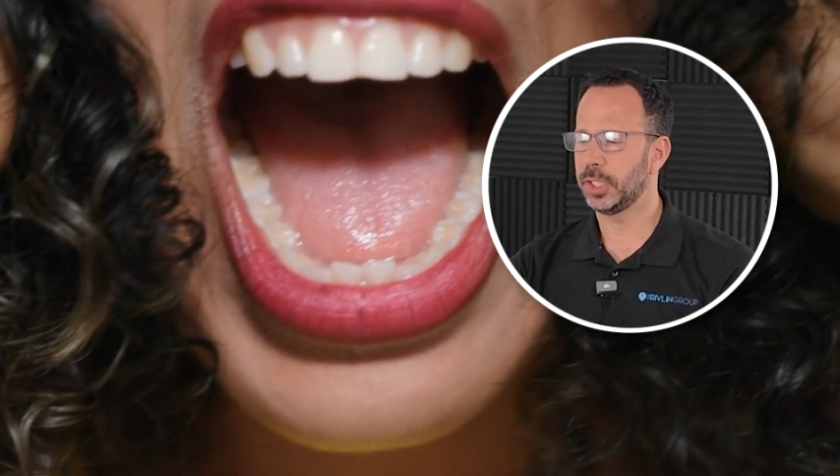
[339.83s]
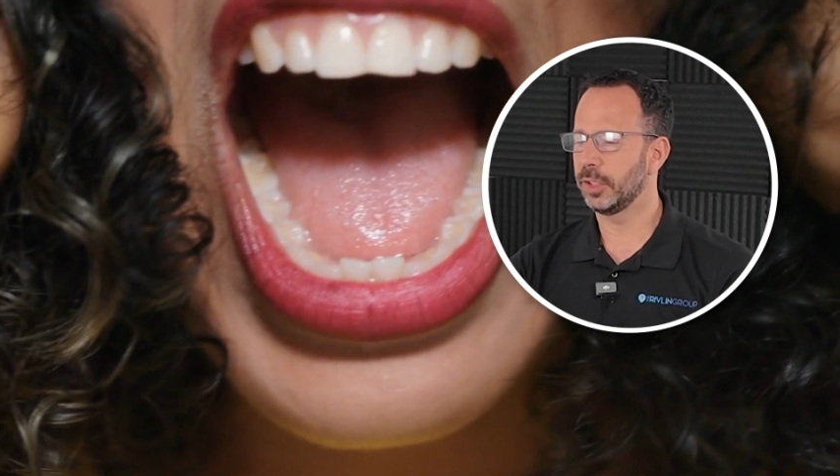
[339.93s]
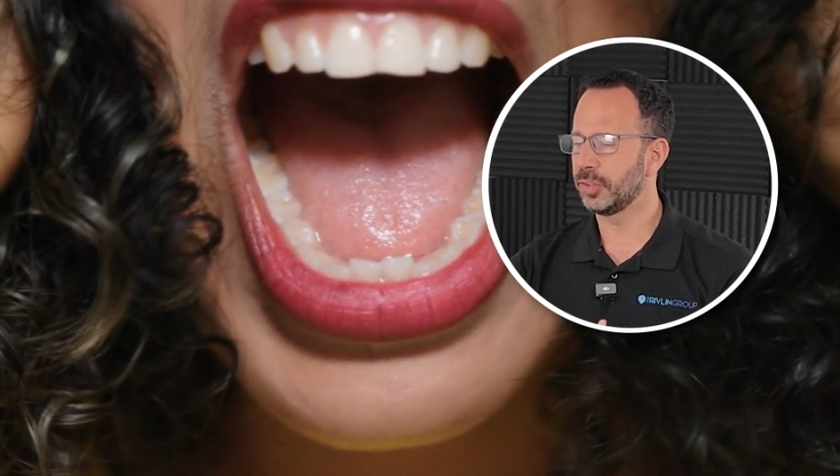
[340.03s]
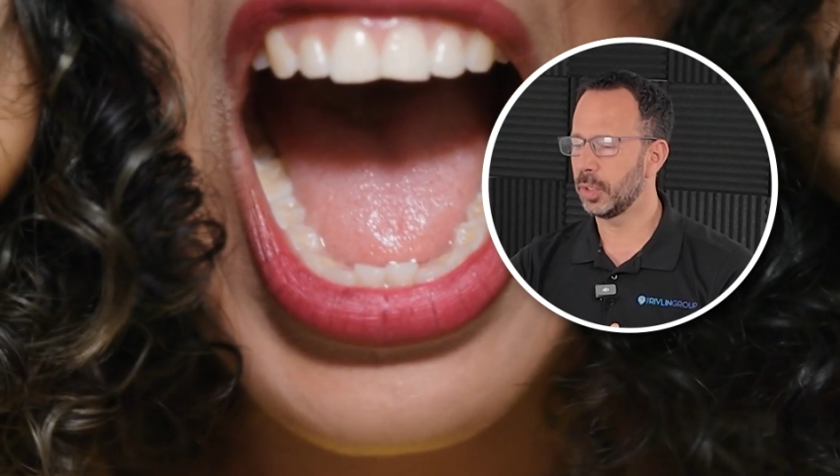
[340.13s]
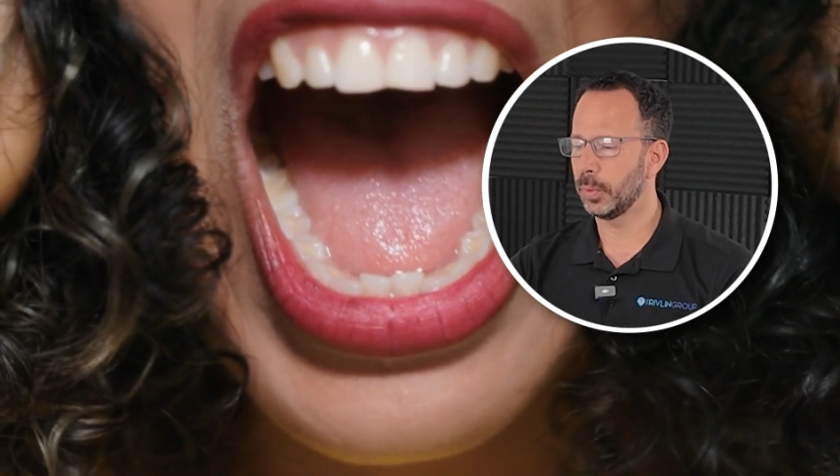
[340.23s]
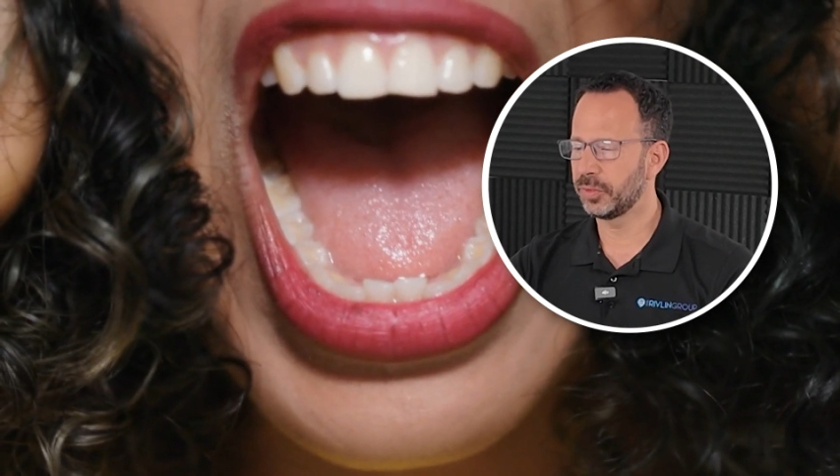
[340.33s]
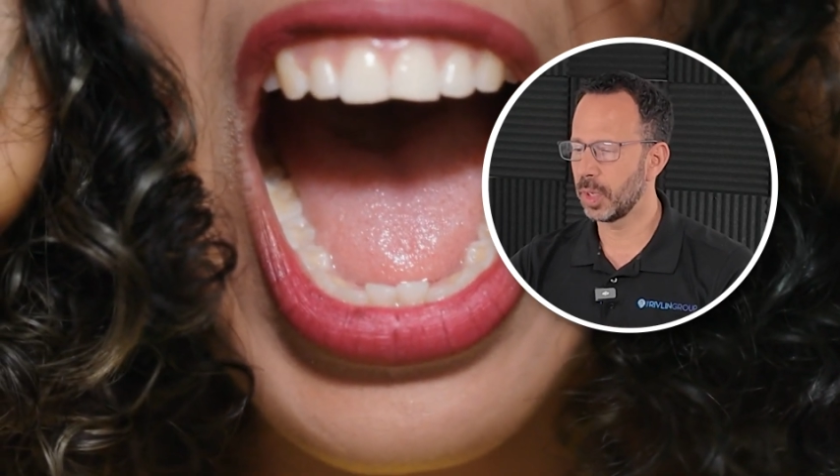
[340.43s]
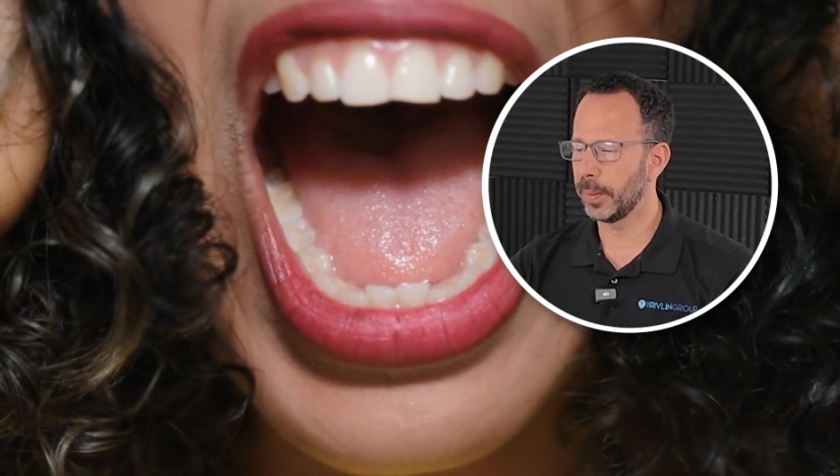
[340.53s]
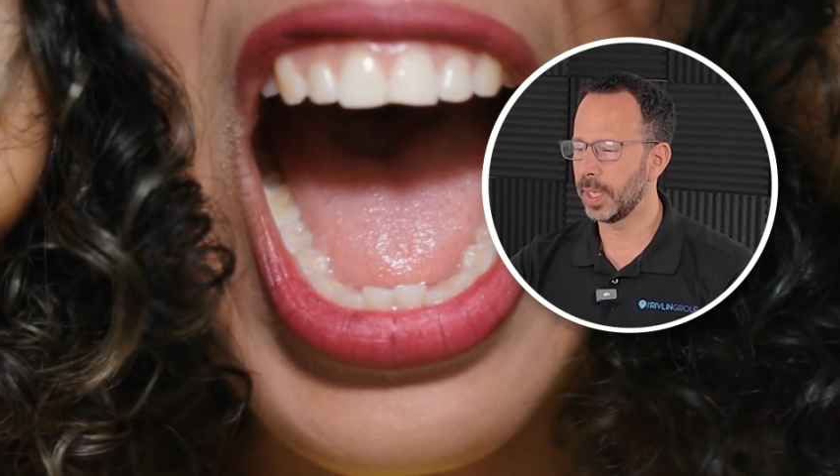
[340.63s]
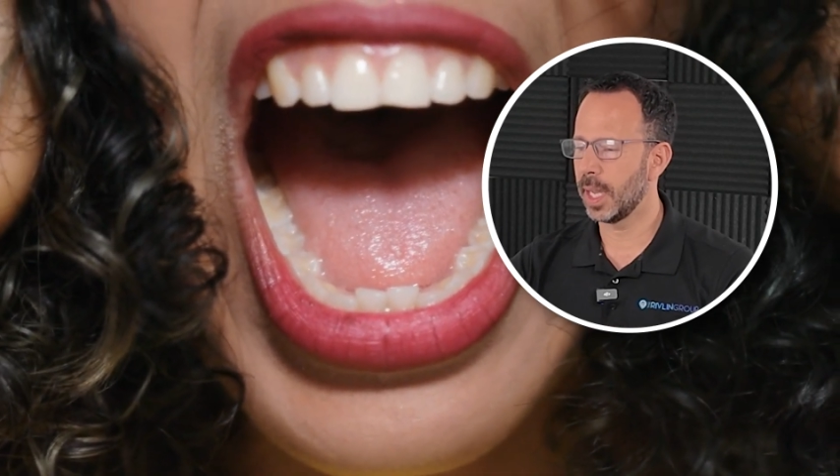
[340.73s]
she doesn't know what's
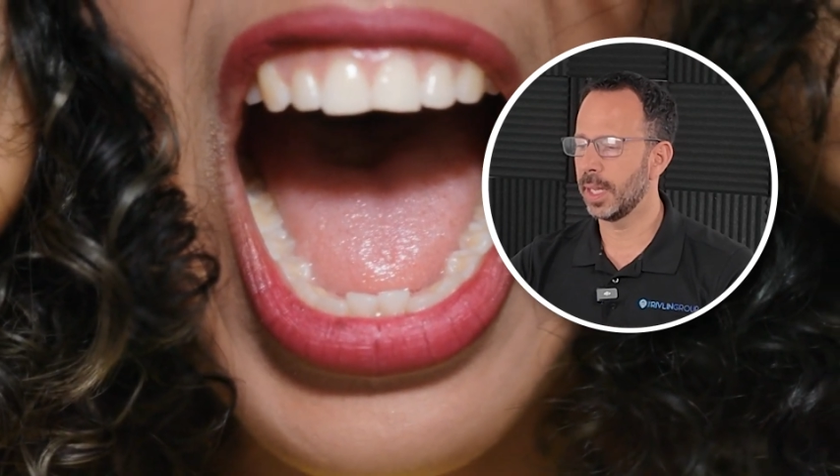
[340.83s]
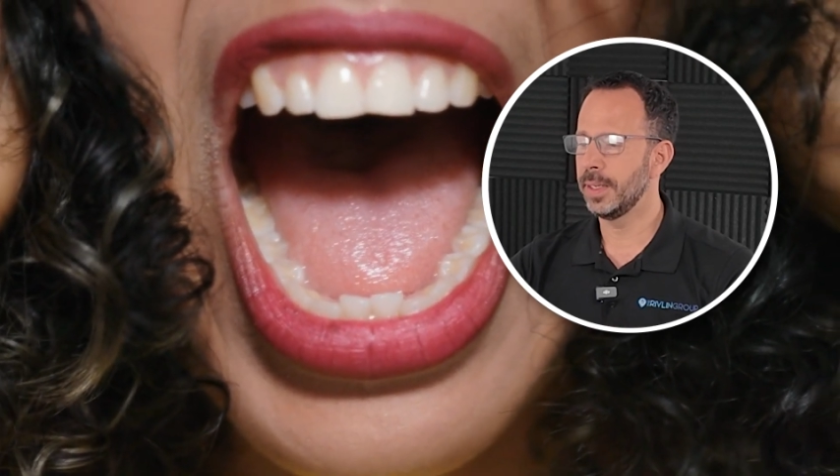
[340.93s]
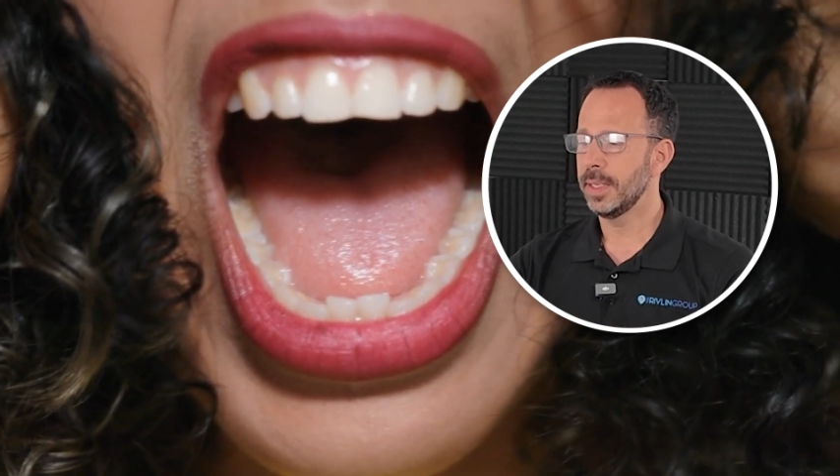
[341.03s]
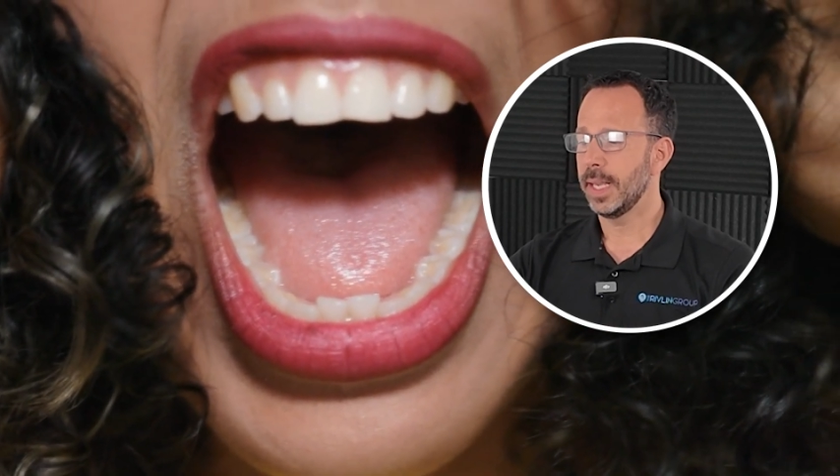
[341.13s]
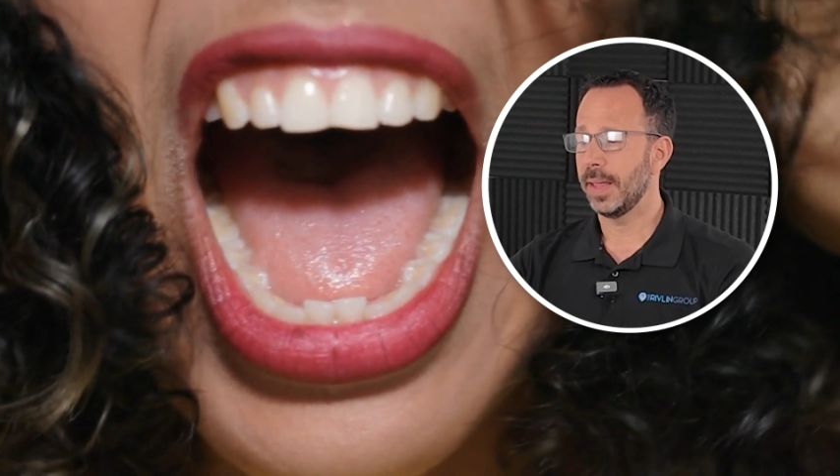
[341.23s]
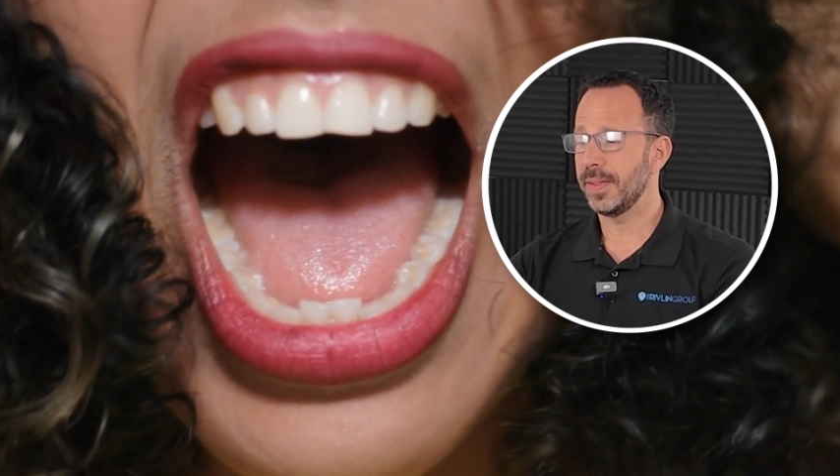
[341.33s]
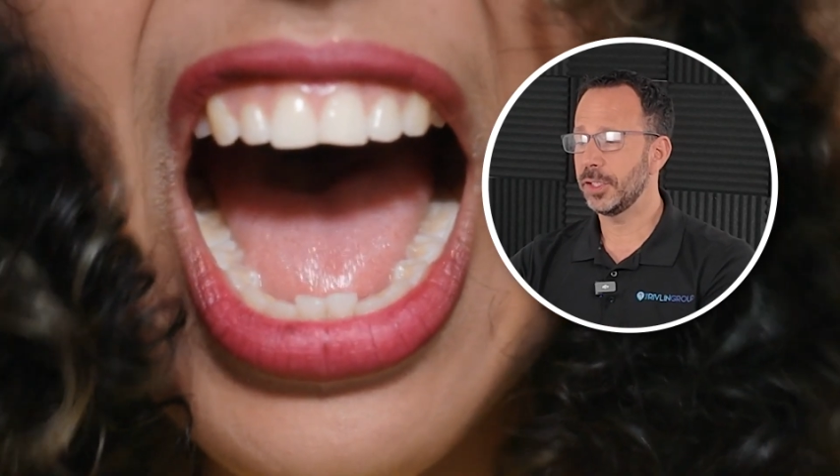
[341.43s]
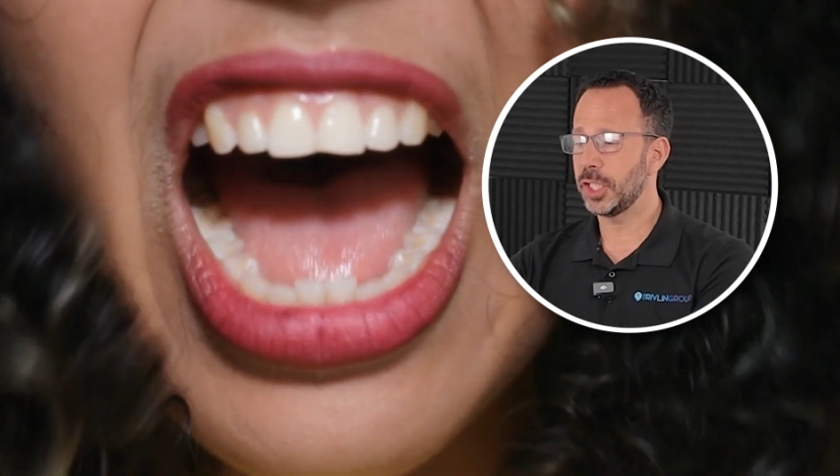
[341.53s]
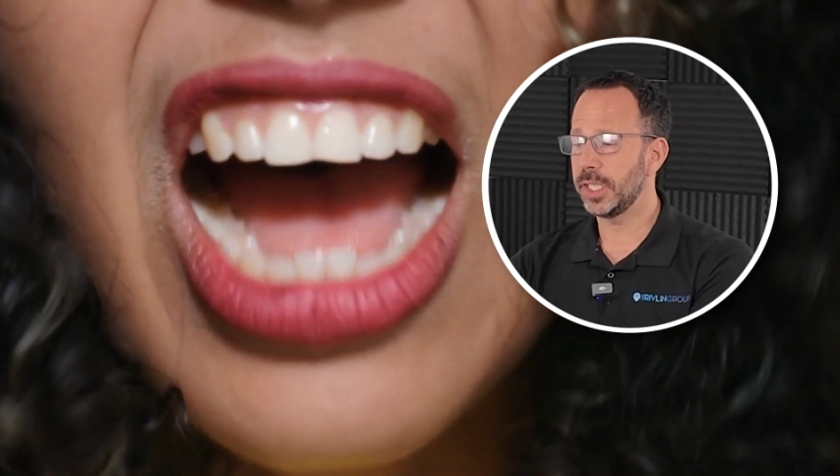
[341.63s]
going on. And then